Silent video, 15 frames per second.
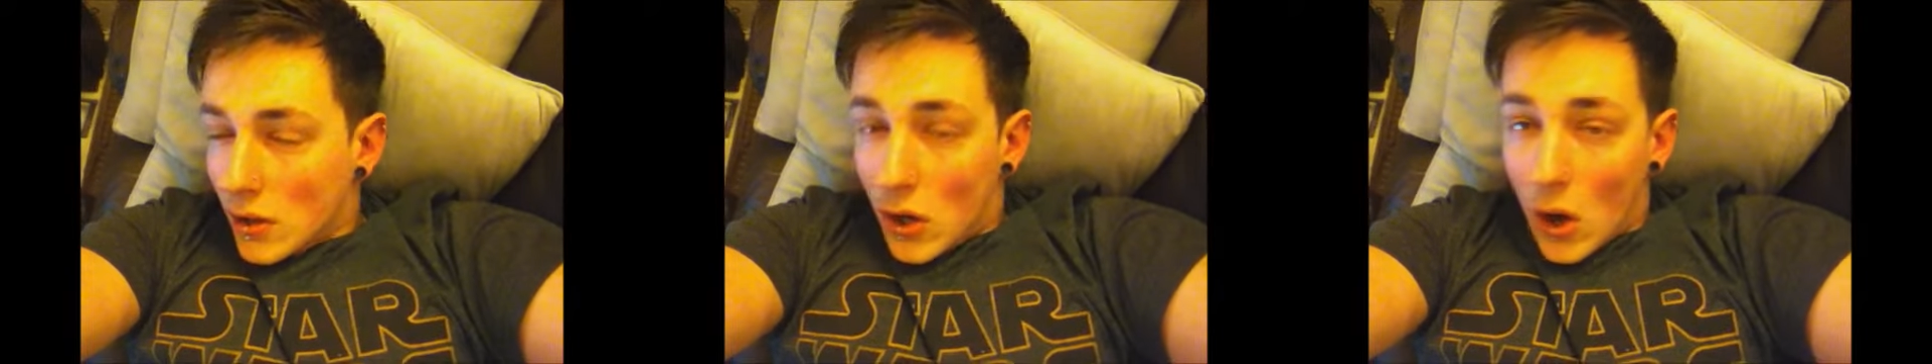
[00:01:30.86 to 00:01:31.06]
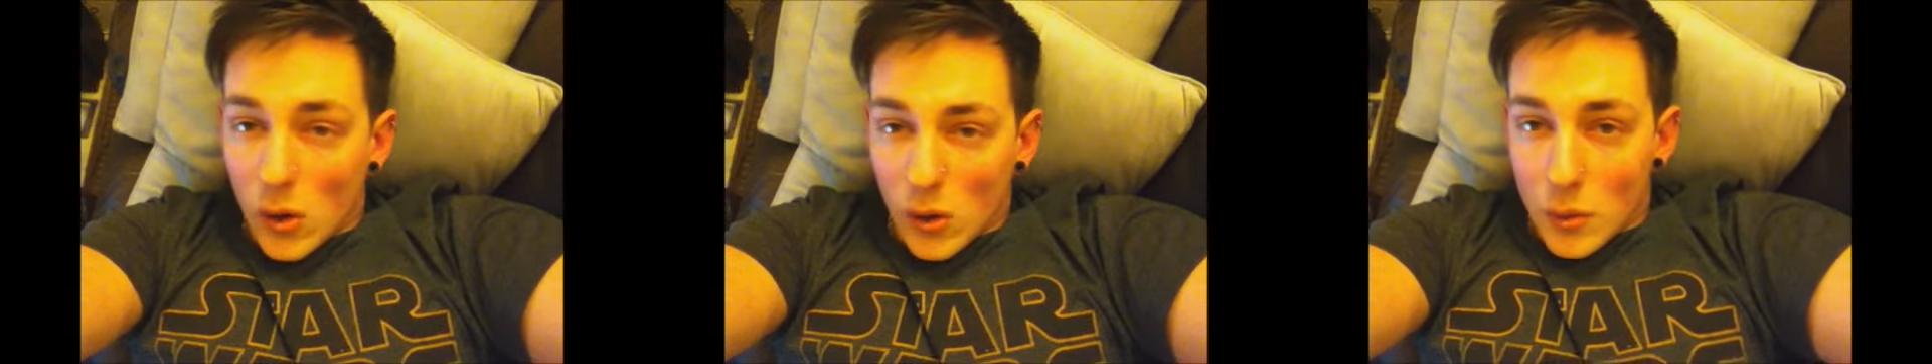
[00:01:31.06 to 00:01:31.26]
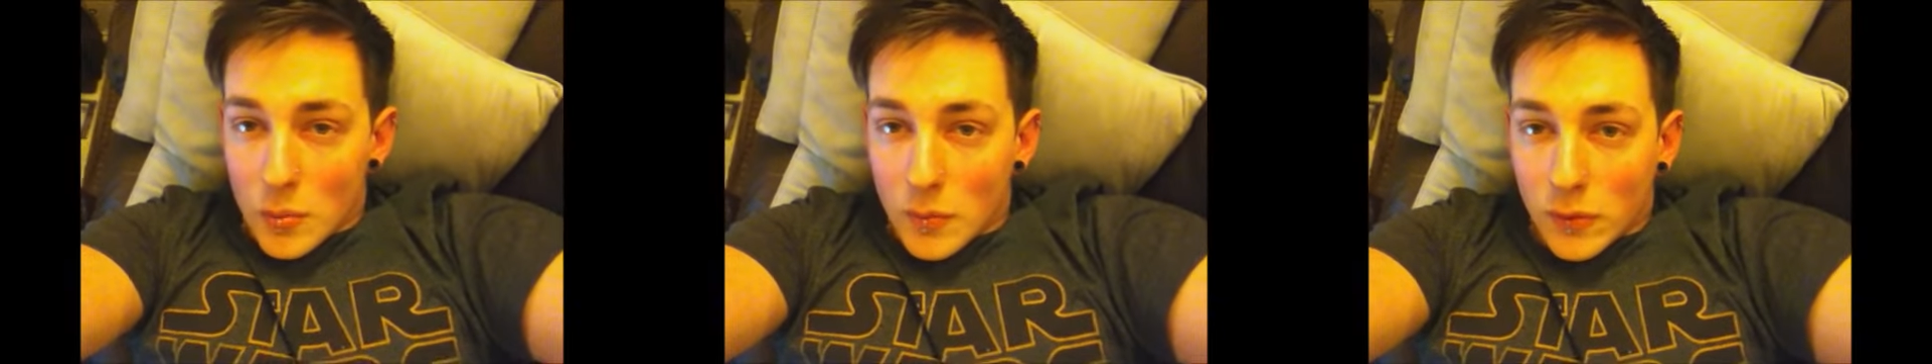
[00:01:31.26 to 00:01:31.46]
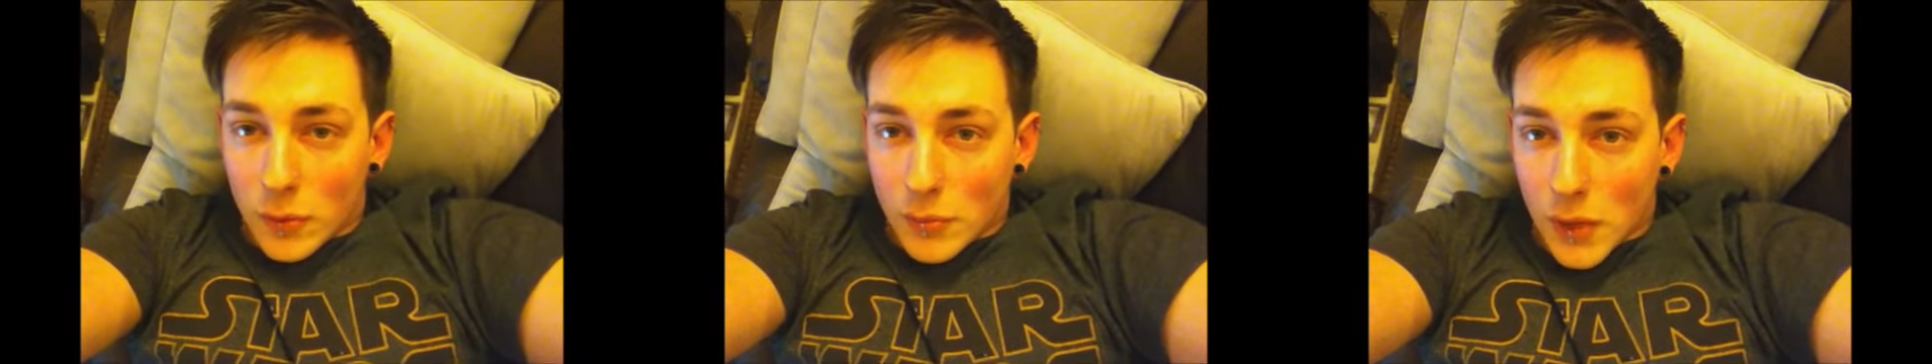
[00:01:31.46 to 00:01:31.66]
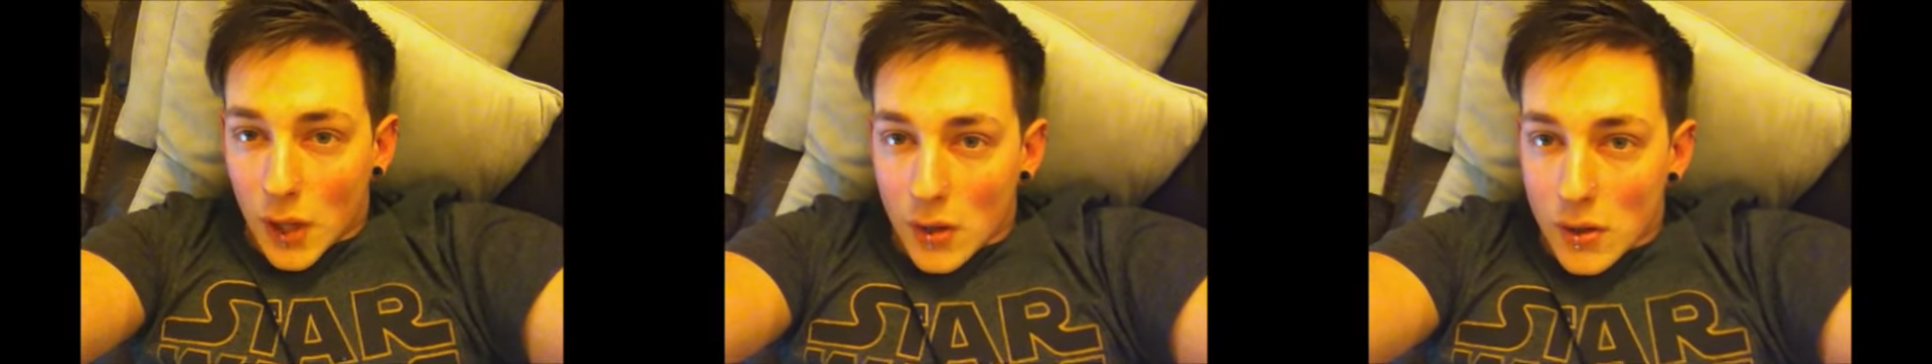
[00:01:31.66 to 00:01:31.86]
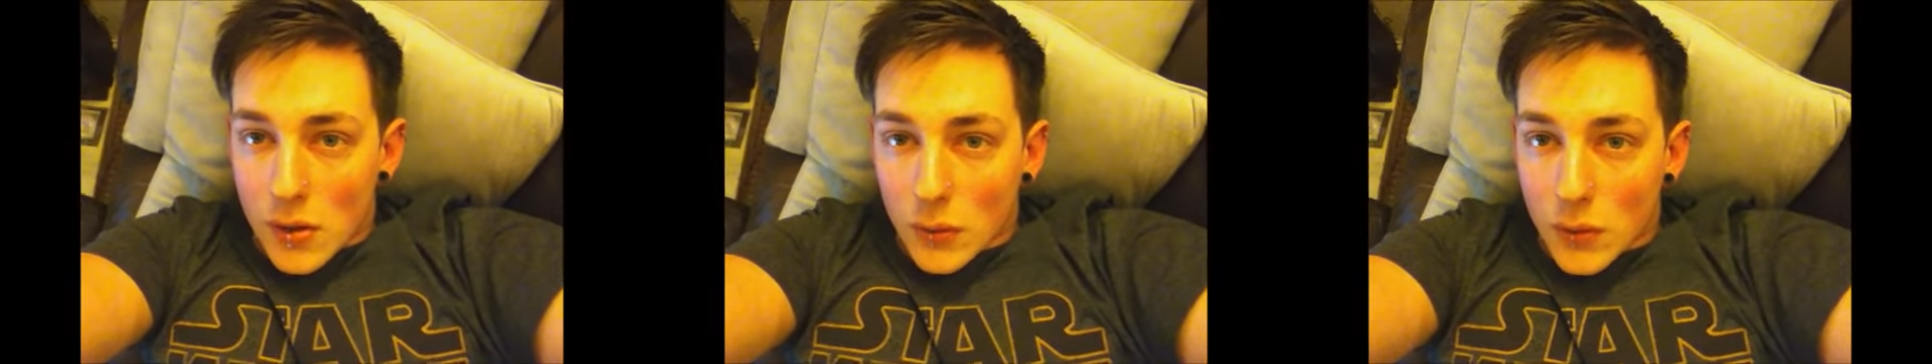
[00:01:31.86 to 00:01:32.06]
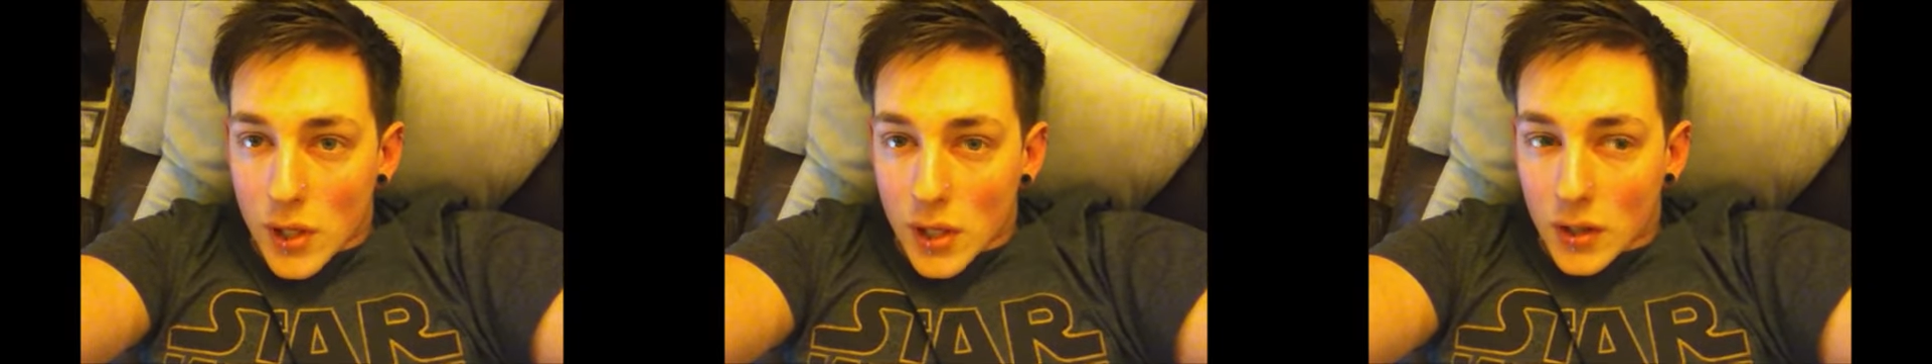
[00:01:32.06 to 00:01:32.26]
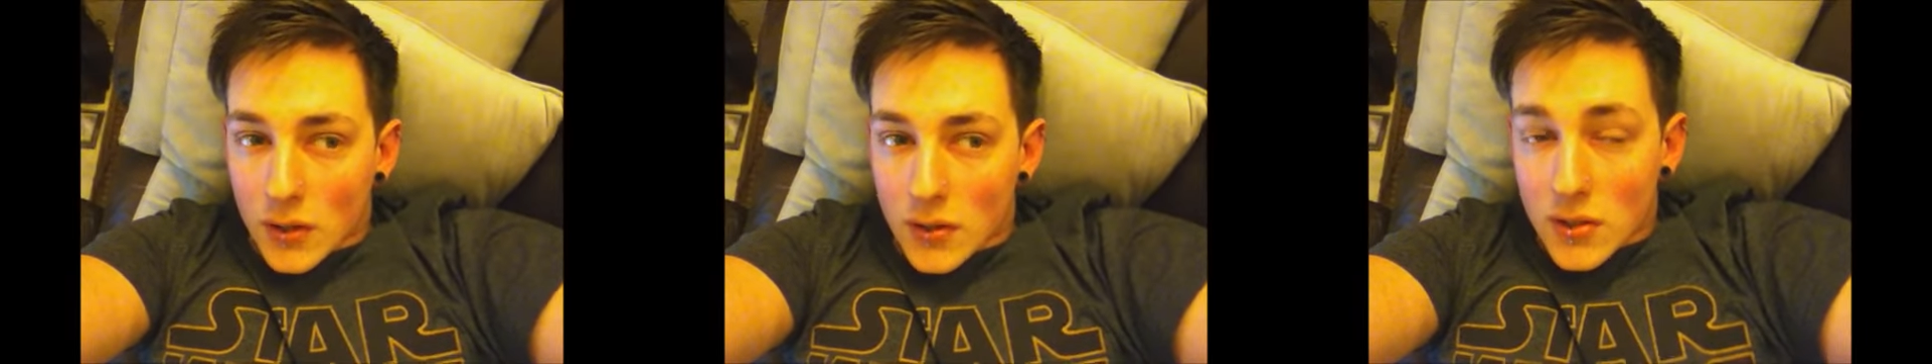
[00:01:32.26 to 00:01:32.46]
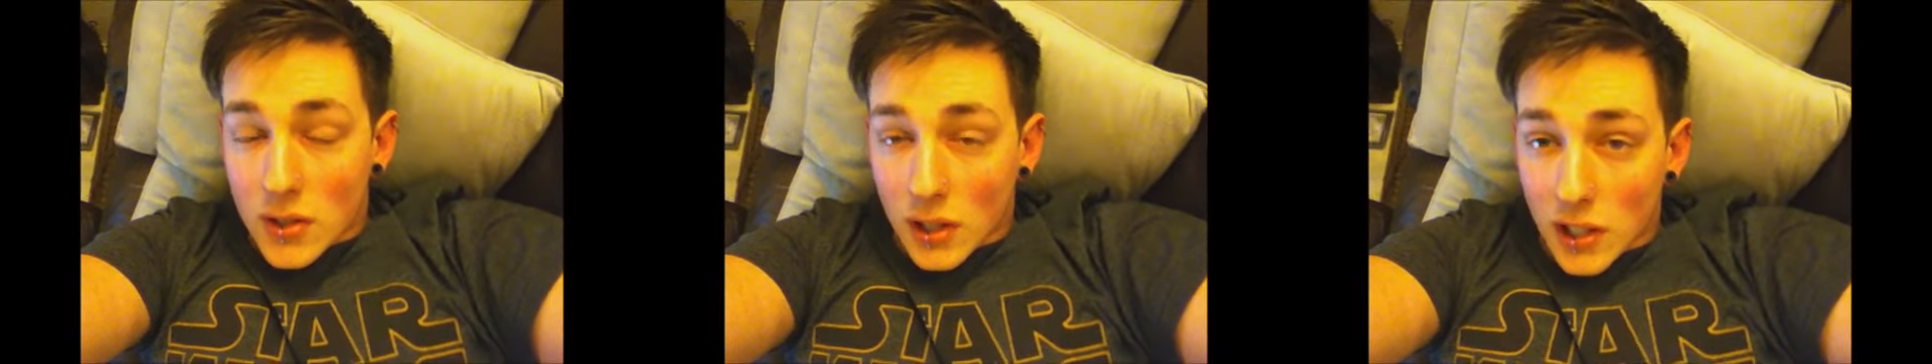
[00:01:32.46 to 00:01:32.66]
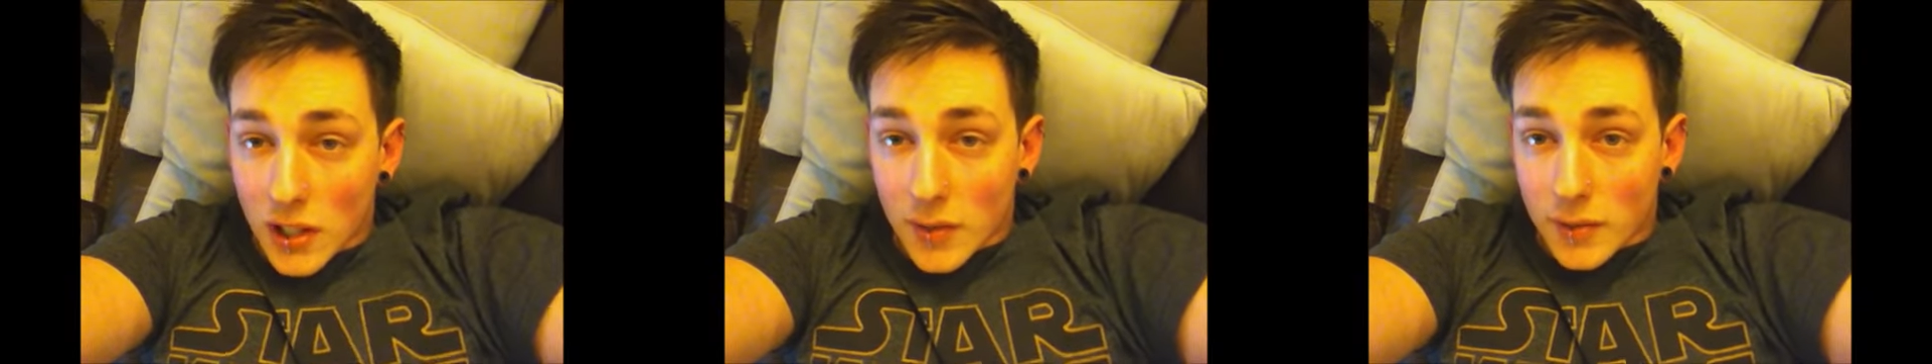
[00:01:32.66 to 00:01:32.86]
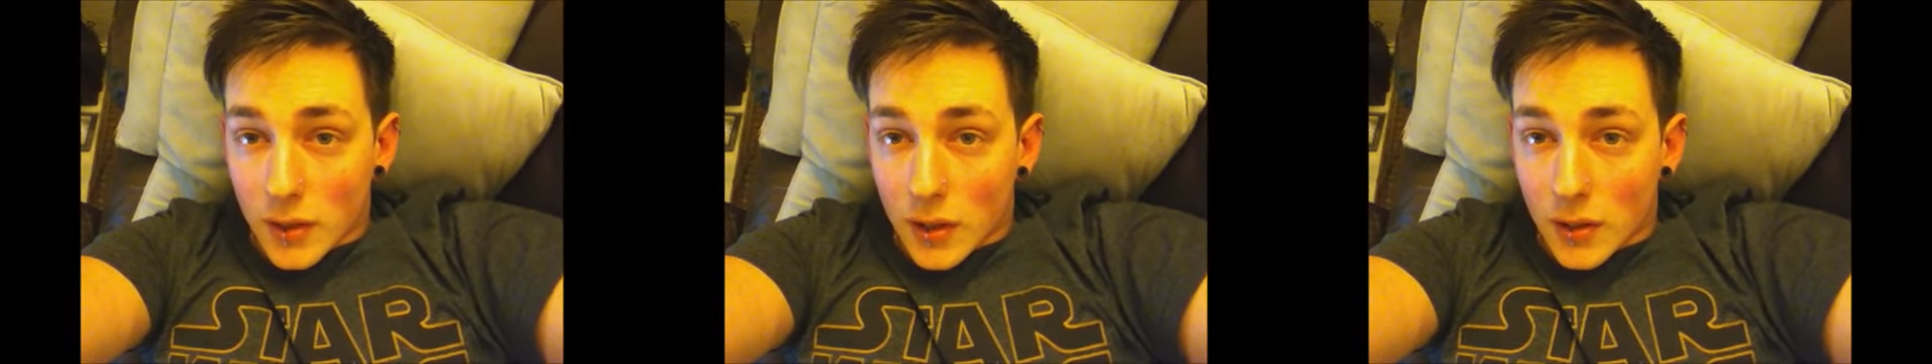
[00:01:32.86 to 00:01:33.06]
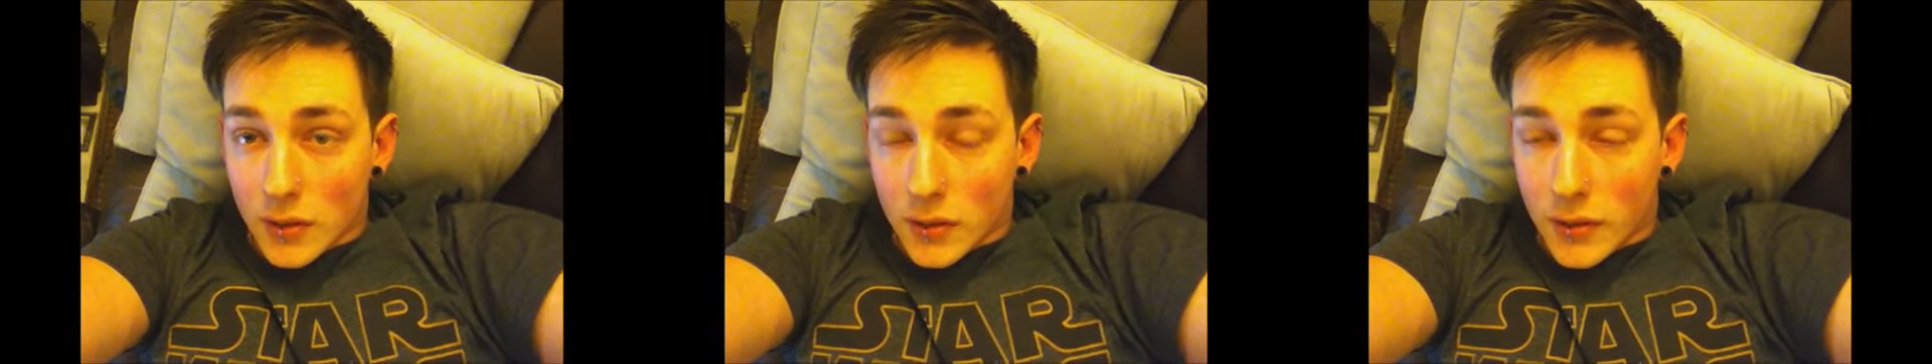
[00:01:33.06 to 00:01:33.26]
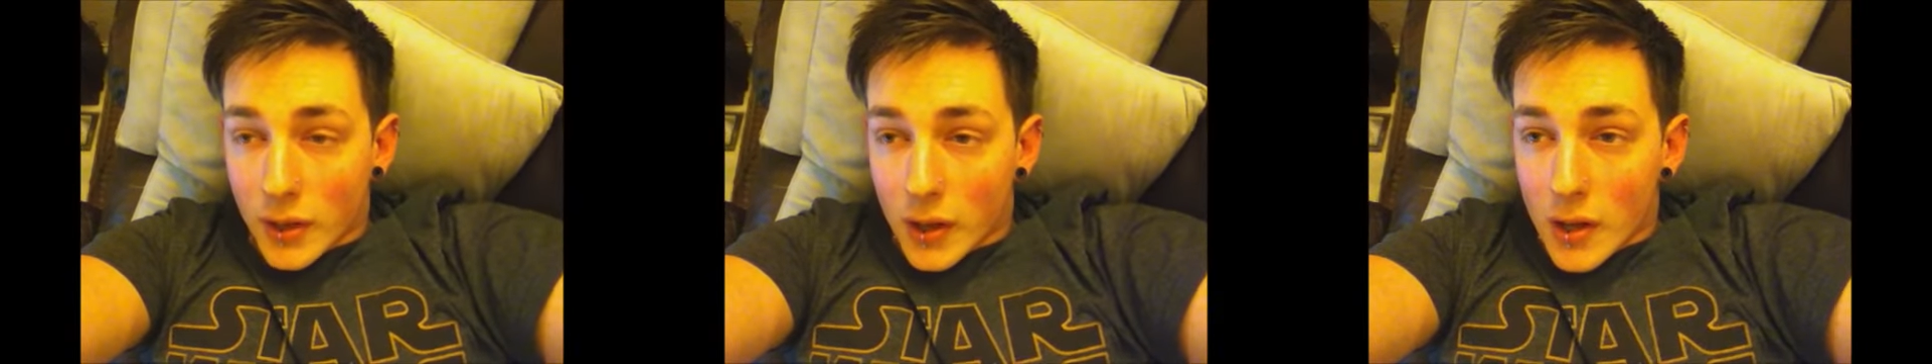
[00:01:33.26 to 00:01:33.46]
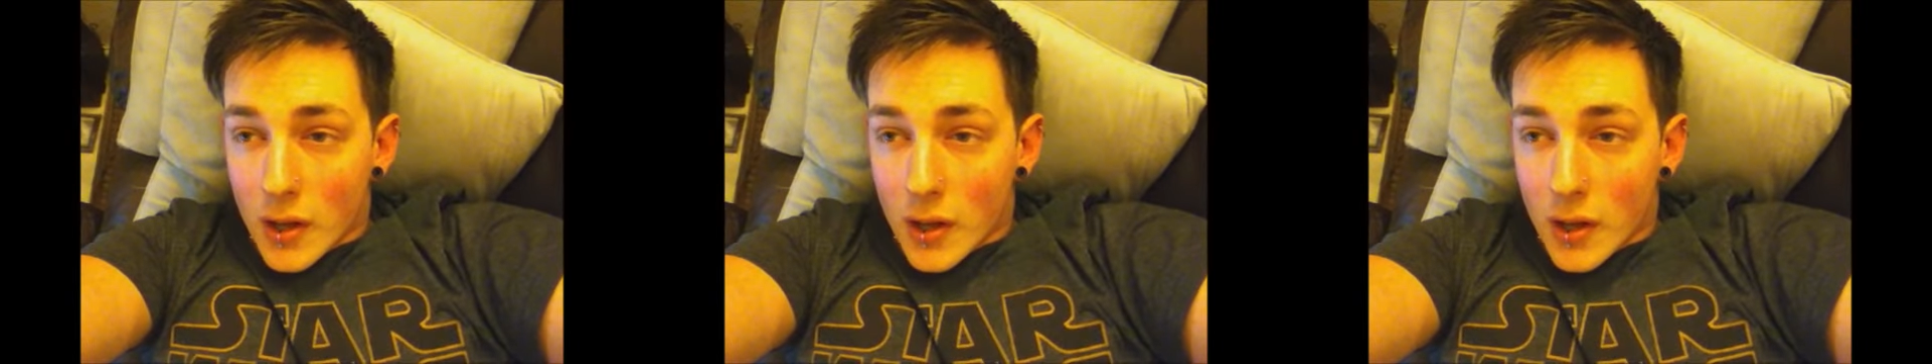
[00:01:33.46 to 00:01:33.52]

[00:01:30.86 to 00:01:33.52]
Gollum from Lord of the Rings, Cleveland,